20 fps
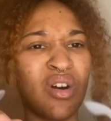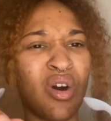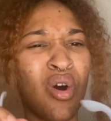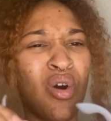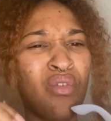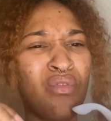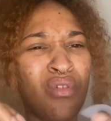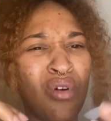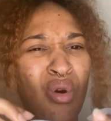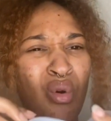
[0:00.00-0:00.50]

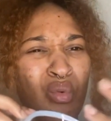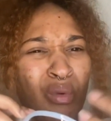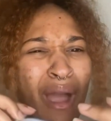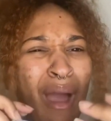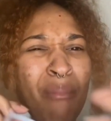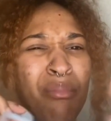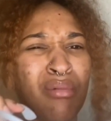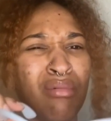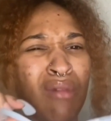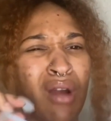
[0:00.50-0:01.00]
oval
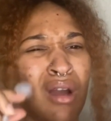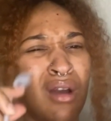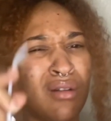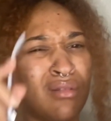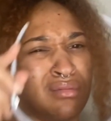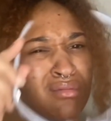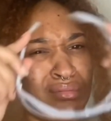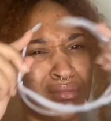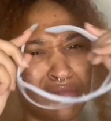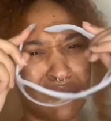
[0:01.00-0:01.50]

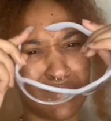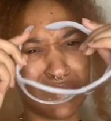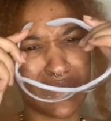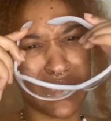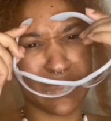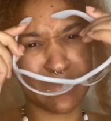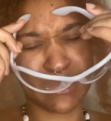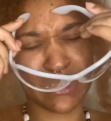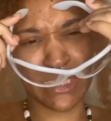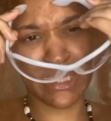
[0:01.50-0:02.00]
wraparound
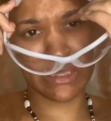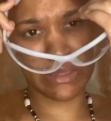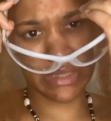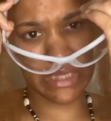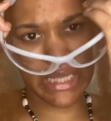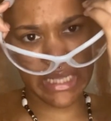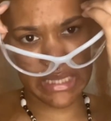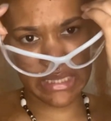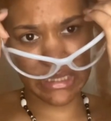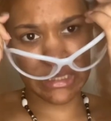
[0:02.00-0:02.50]
type style
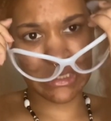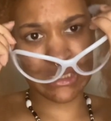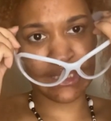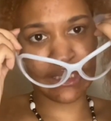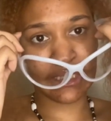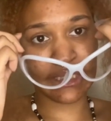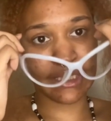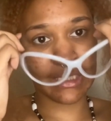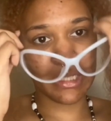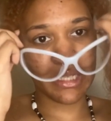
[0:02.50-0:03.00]

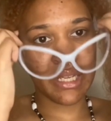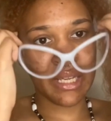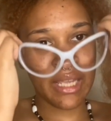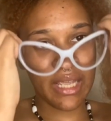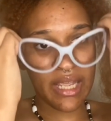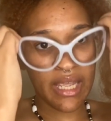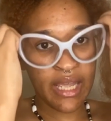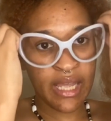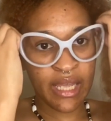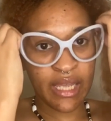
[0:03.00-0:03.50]
glasses.
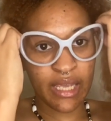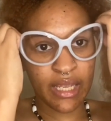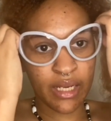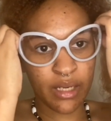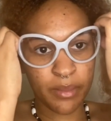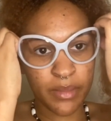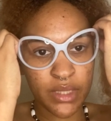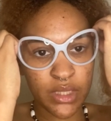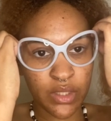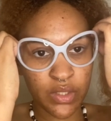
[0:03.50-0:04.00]
And the
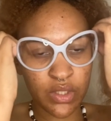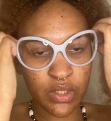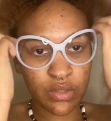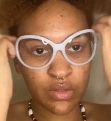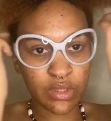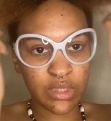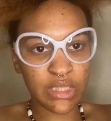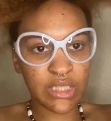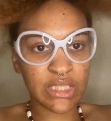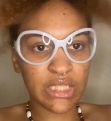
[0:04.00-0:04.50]
material
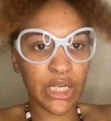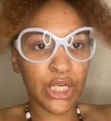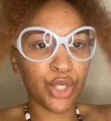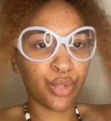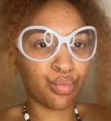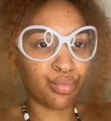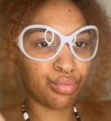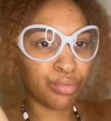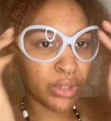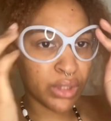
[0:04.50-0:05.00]
on these are
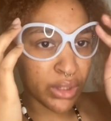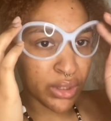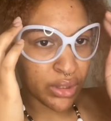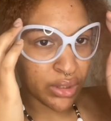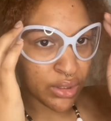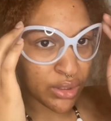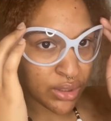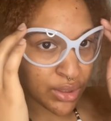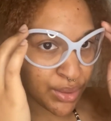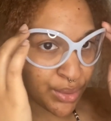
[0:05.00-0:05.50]
really
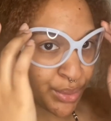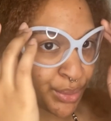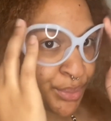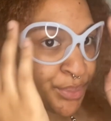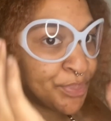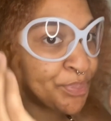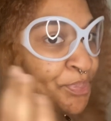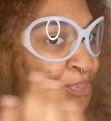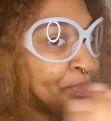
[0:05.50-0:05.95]
good too.